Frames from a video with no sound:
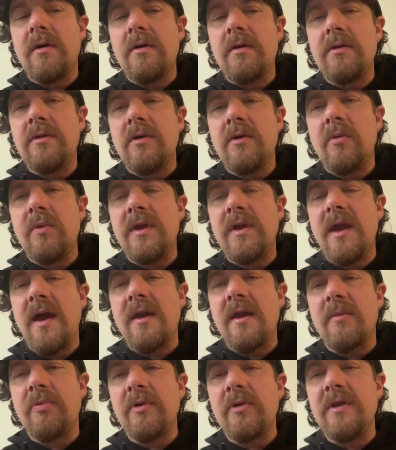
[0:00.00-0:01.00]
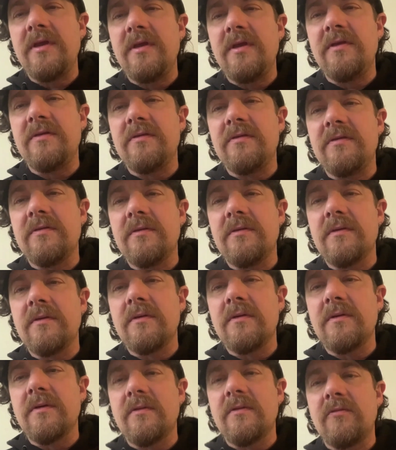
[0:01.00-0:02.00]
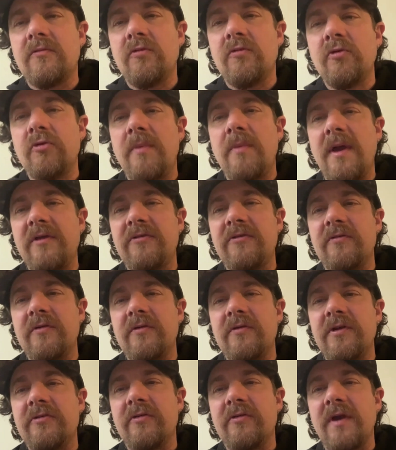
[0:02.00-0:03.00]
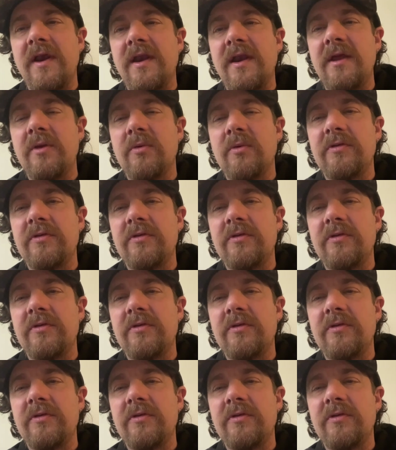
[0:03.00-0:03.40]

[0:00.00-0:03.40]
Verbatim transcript: you know we had a pretty rudimentary training